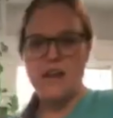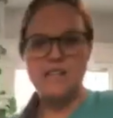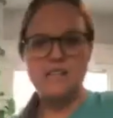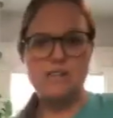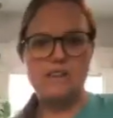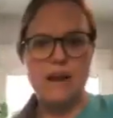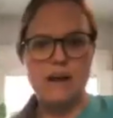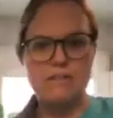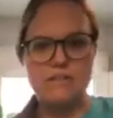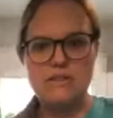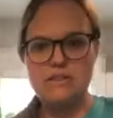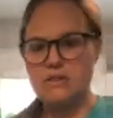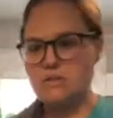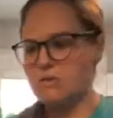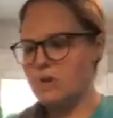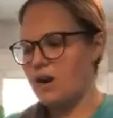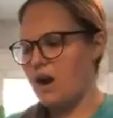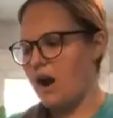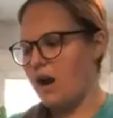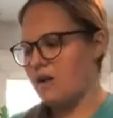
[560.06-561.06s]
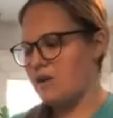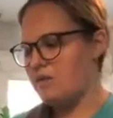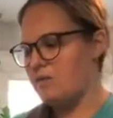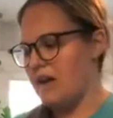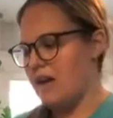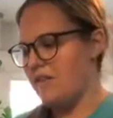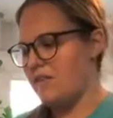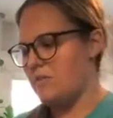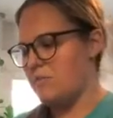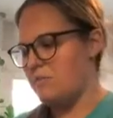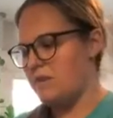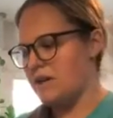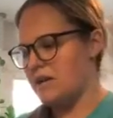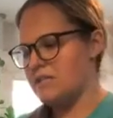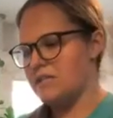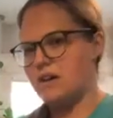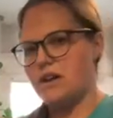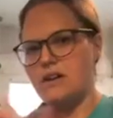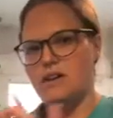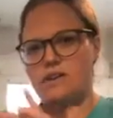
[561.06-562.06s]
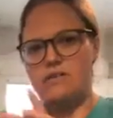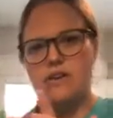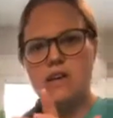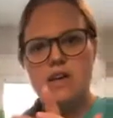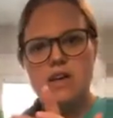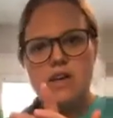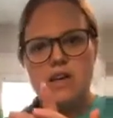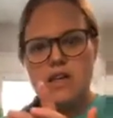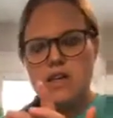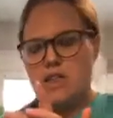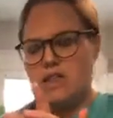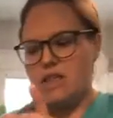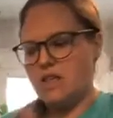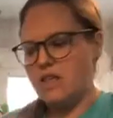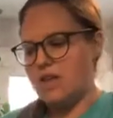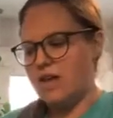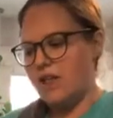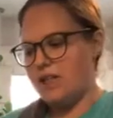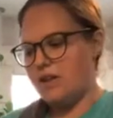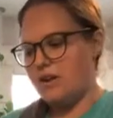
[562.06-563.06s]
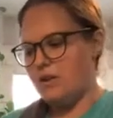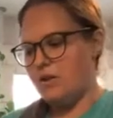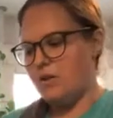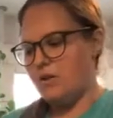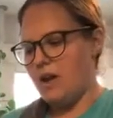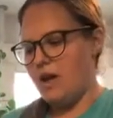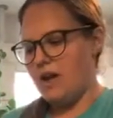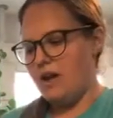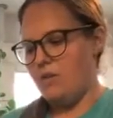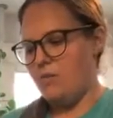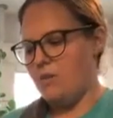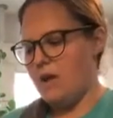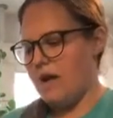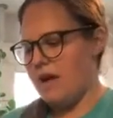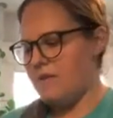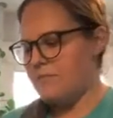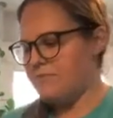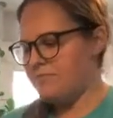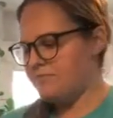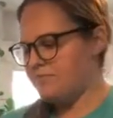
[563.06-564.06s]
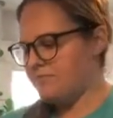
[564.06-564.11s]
just grabbed these from the garden. We have a mix of the yellow and red.